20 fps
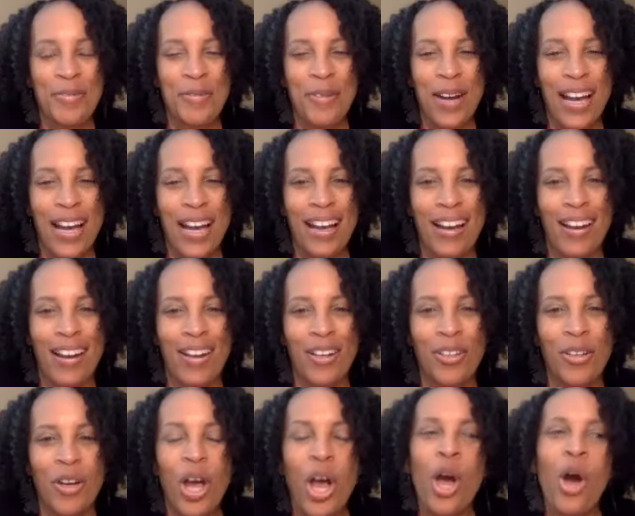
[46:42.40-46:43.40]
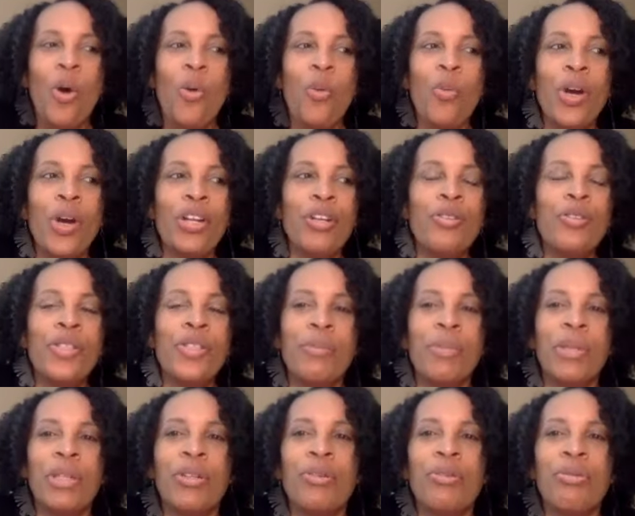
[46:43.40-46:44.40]
wow what are some
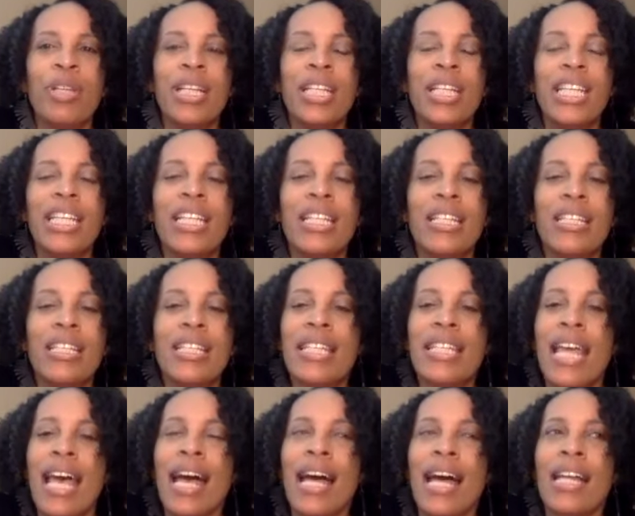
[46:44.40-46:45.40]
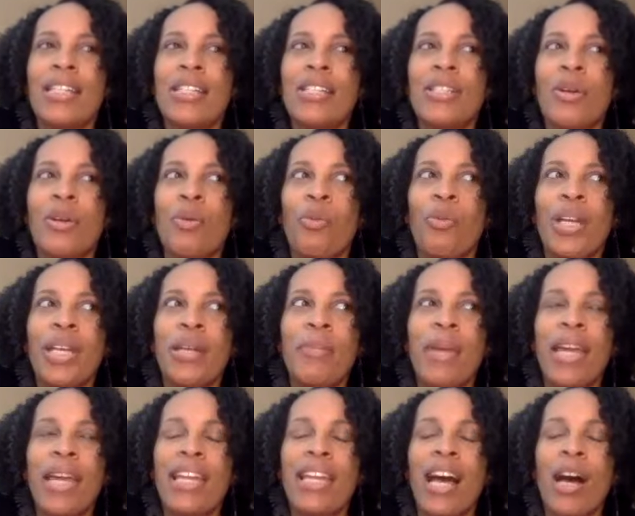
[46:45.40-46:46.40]
ingredients that we
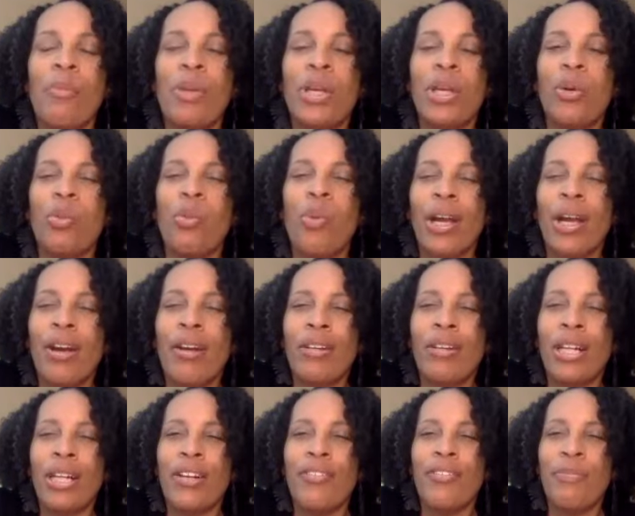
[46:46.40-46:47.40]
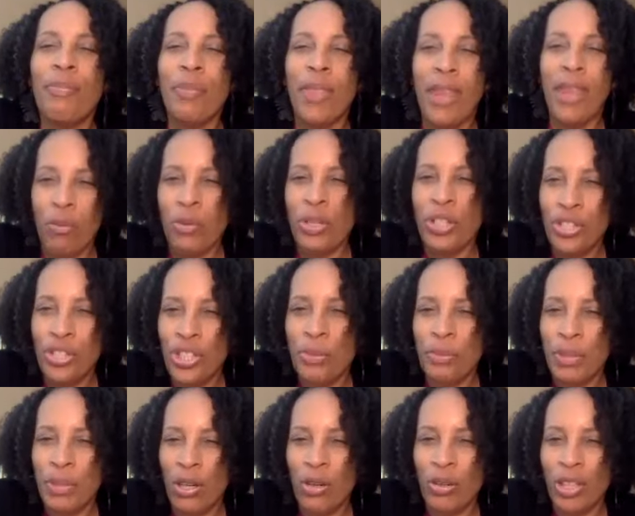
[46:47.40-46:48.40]
may not be aware of that we should
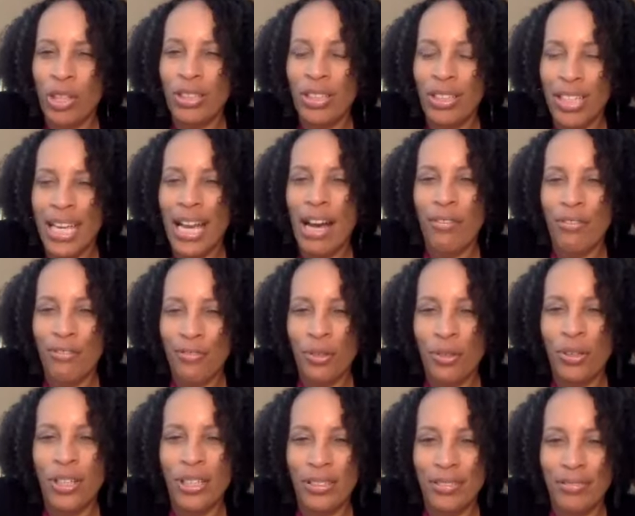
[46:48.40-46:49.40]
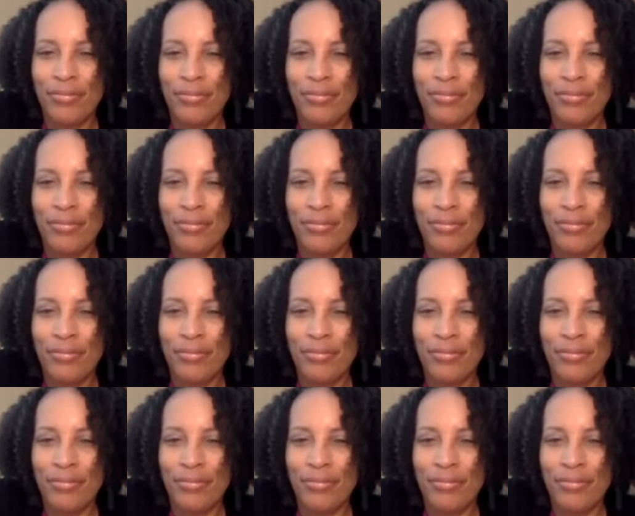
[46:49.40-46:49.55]
be on the lookout for